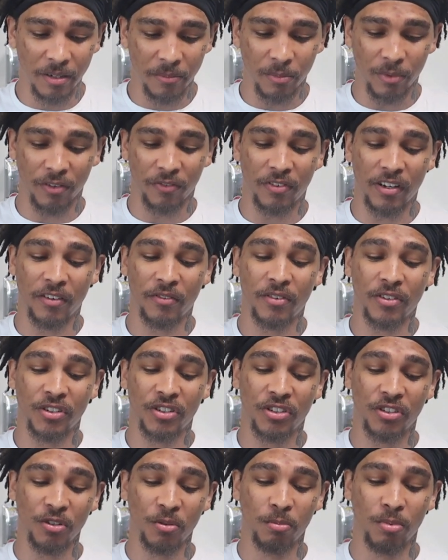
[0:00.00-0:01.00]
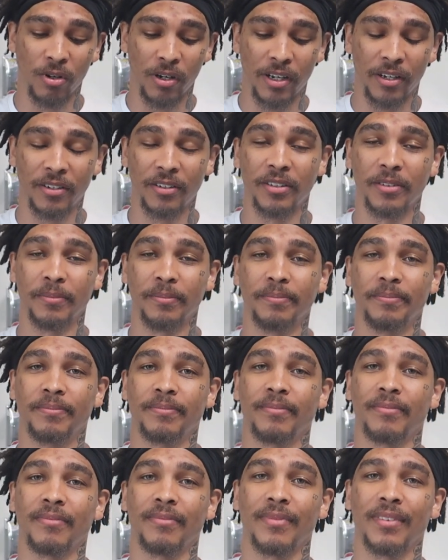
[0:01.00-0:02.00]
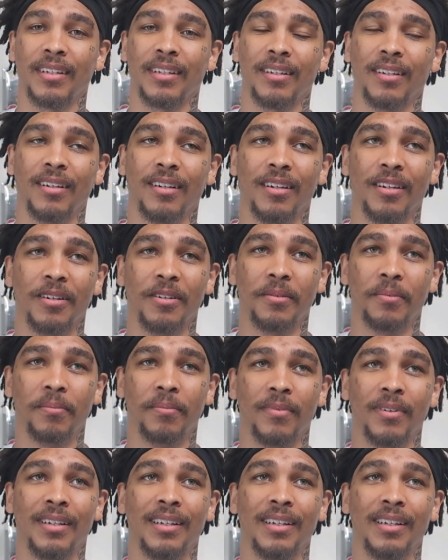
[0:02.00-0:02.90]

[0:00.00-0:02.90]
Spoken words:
My favorite shoe brand, that